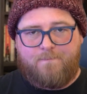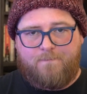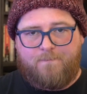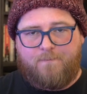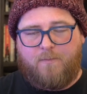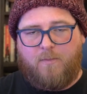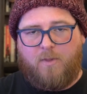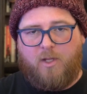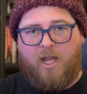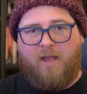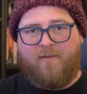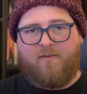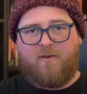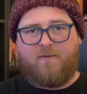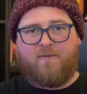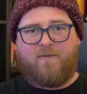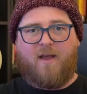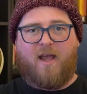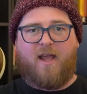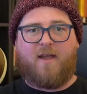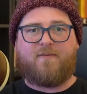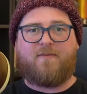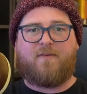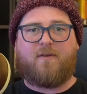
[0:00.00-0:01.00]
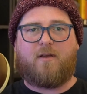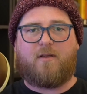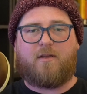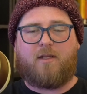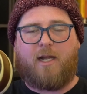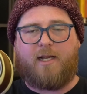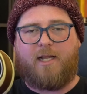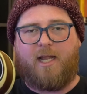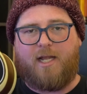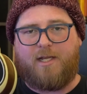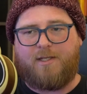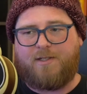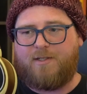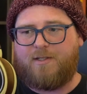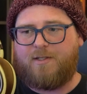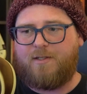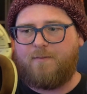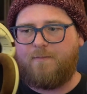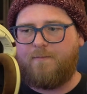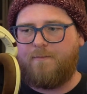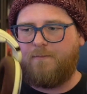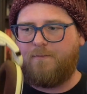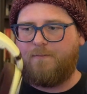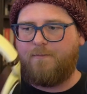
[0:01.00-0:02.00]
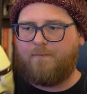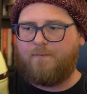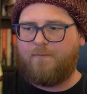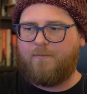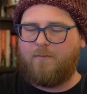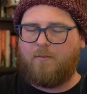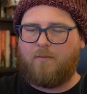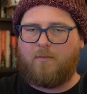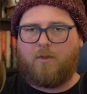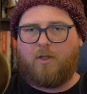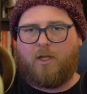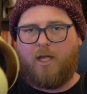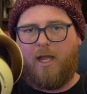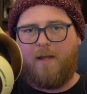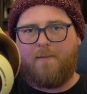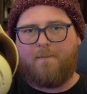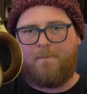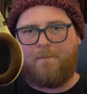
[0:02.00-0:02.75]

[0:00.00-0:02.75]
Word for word: You have your five nine eights. Okay.